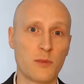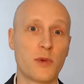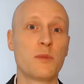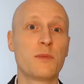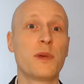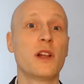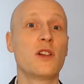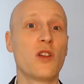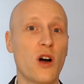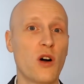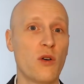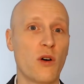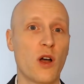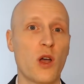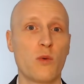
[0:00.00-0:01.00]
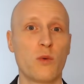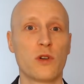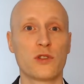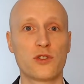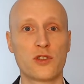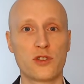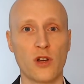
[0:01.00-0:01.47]
below will
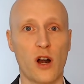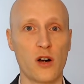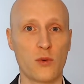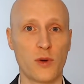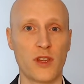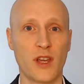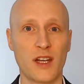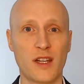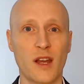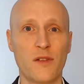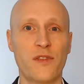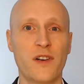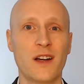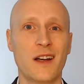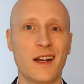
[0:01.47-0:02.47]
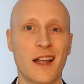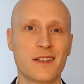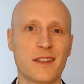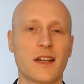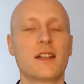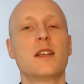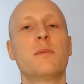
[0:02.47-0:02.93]
start with a different
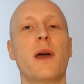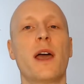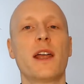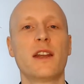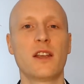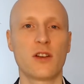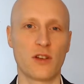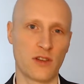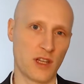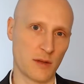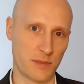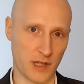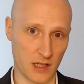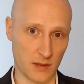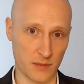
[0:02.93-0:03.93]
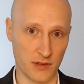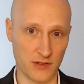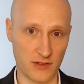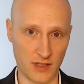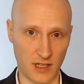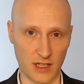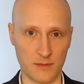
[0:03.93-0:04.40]
letter depending on the applicable
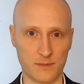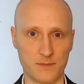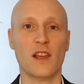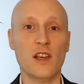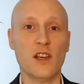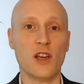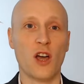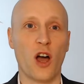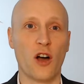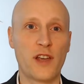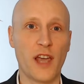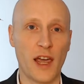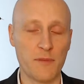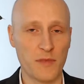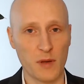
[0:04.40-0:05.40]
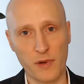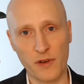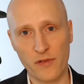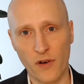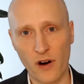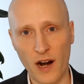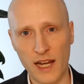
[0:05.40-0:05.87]
scheme. Okay,
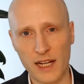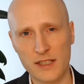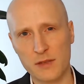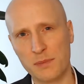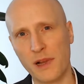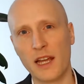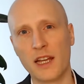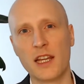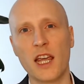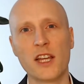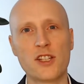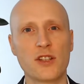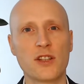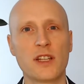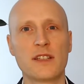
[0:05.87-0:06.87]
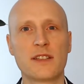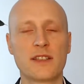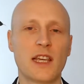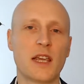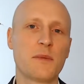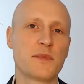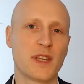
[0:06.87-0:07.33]
before I explain each of these
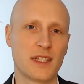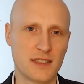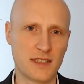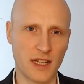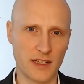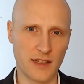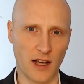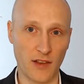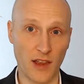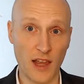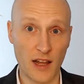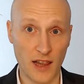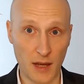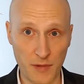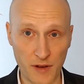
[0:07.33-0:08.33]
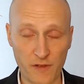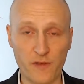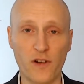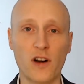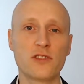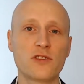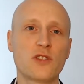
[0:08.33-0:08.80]
schemes in detail, let me
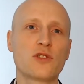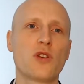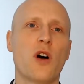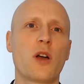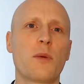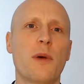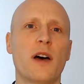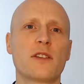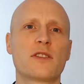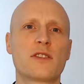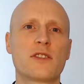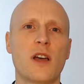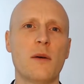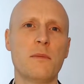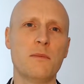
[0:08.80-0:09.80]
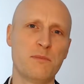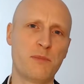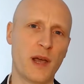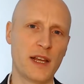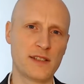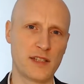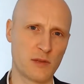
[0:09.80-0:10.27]
first talk about some
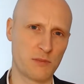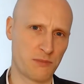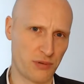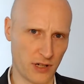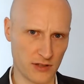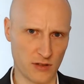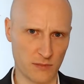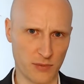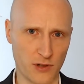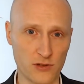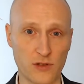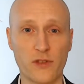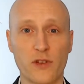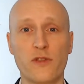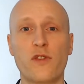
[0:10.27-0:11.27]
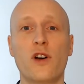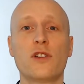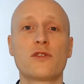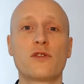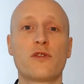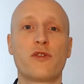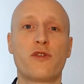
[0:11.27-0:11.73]
basic principles of the
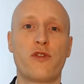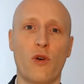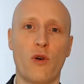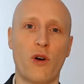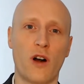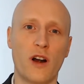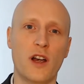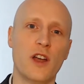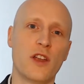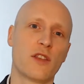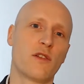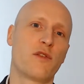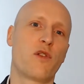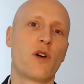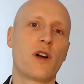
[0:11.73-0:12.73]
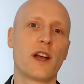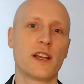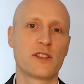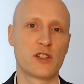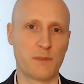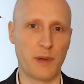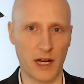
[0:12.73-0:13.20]
first 4, the 4
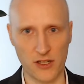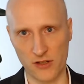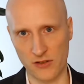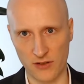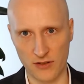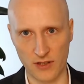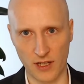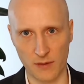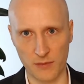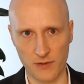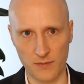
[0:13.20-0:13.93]
inspection schemes.